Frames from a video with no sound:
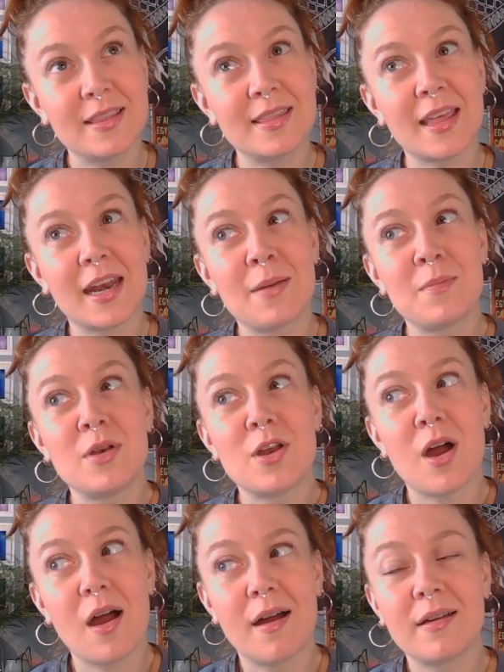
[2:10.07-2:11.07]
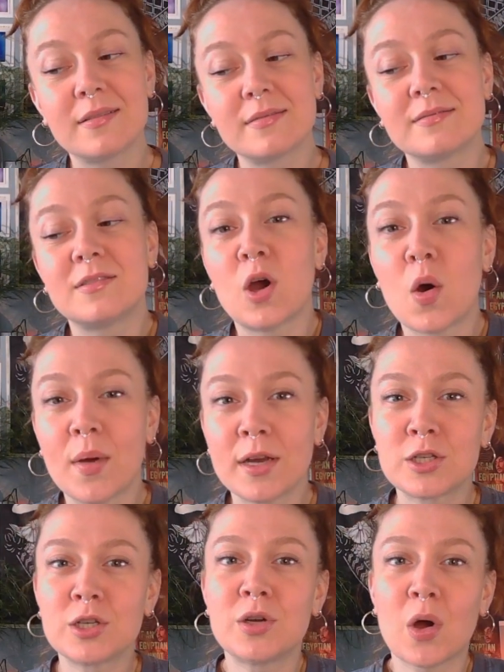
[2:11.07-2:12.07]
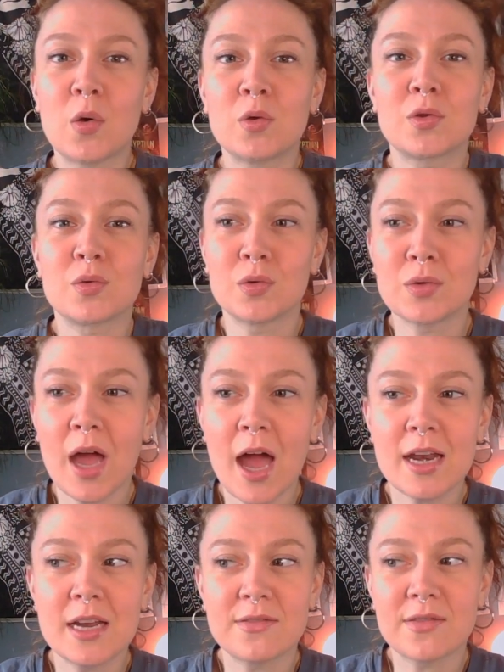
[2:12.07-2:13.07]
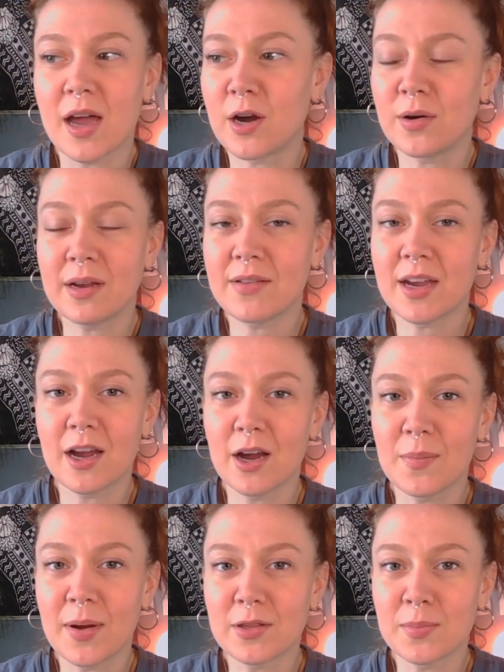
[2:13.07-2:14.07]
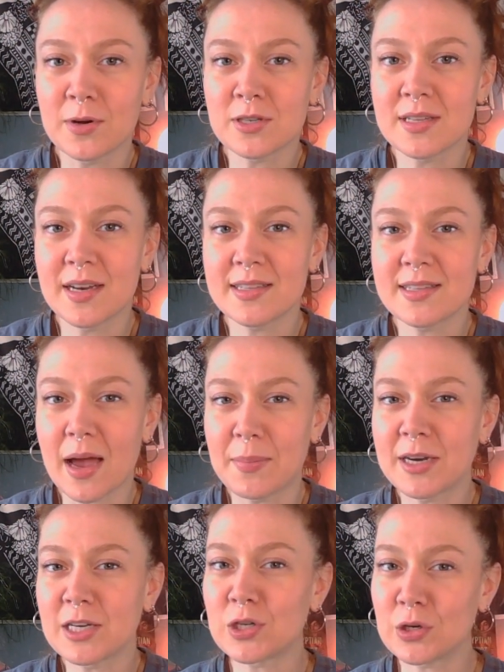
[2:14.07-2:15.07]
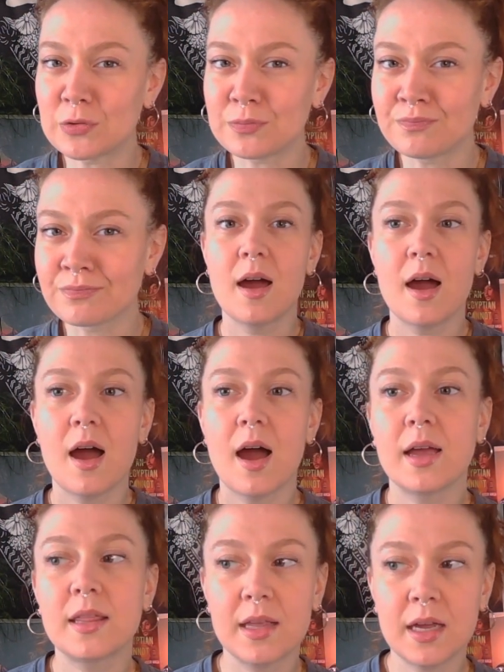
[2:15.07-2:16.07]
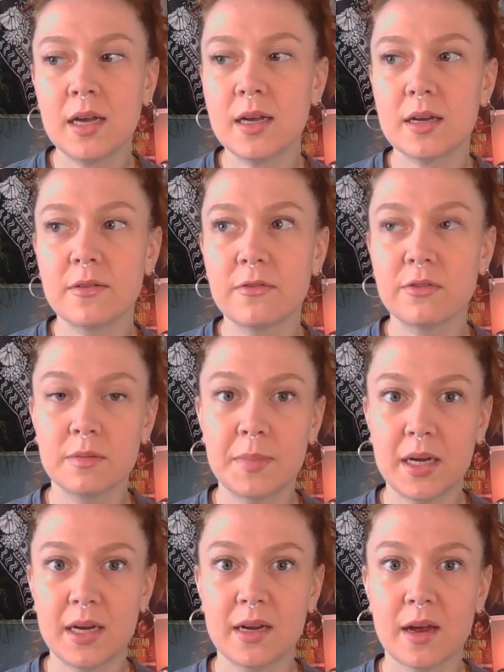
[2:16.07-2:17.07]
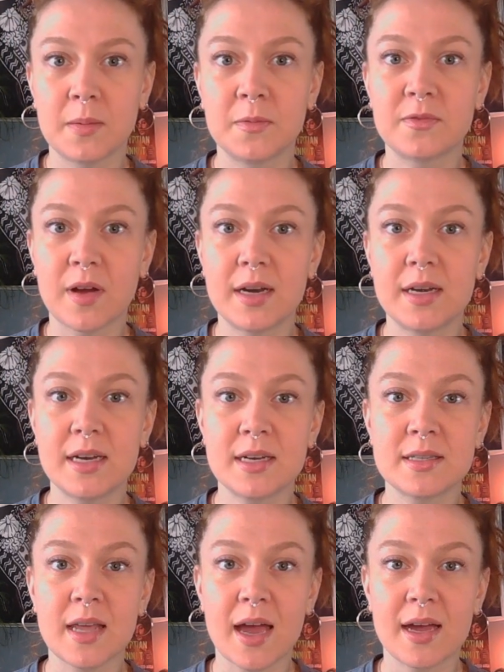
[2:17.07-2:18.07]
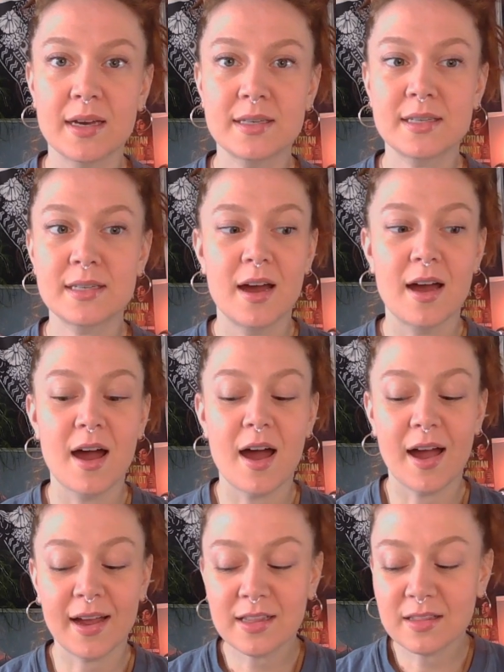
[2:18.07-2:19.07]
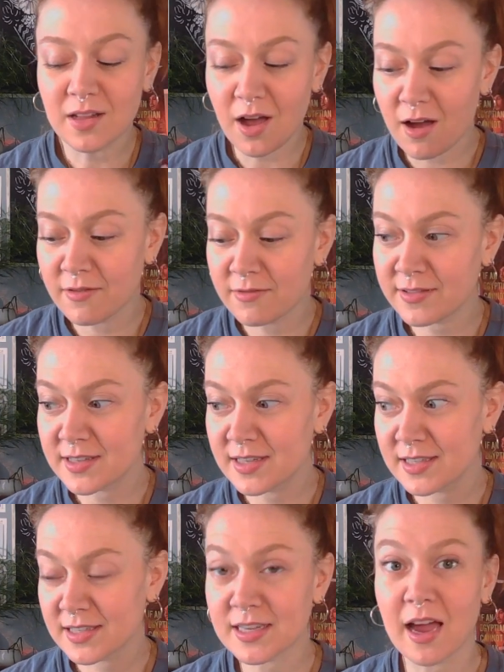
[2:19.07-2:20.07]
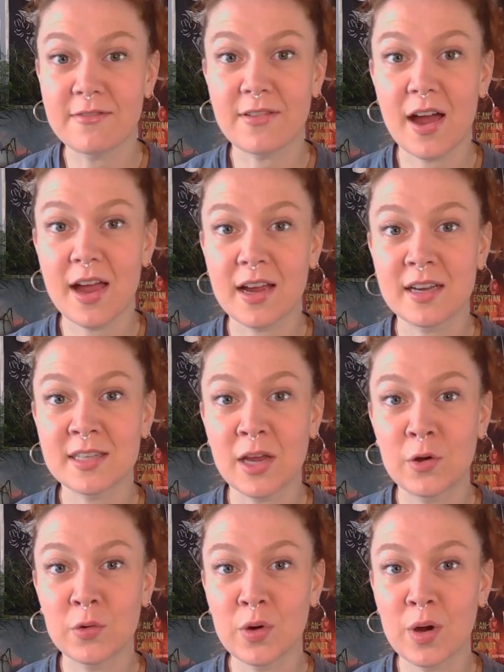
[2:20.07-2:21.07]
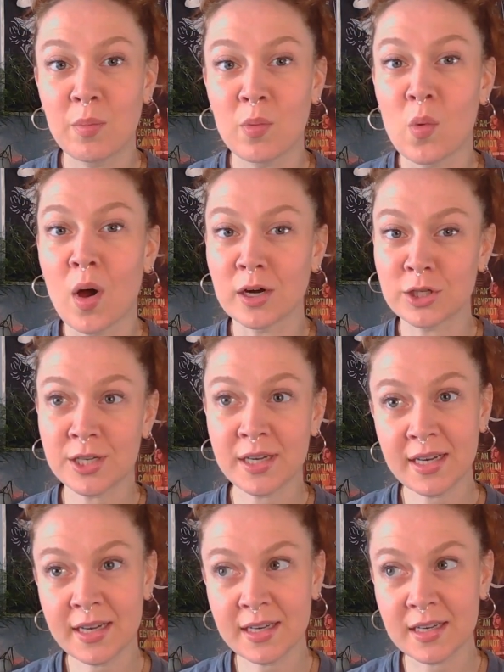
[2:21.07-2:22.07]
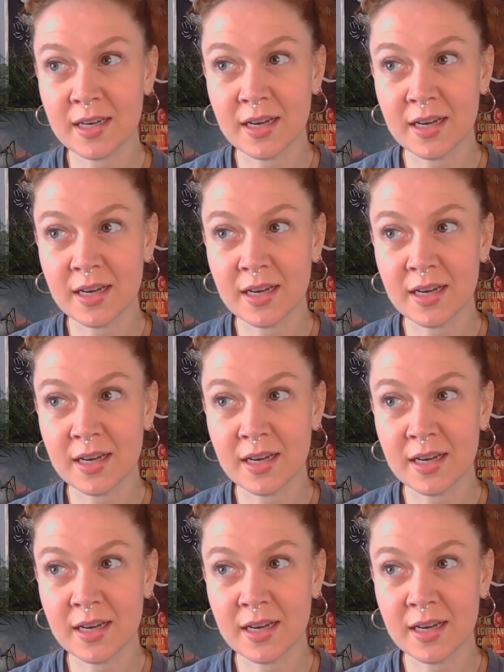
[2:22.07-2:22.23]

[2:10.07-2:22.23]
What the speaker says: that I'm not going to go through that if I don't even care about the person that it's happening to. I think for me, I'm finding that I love sci-fi because I grew up watching it.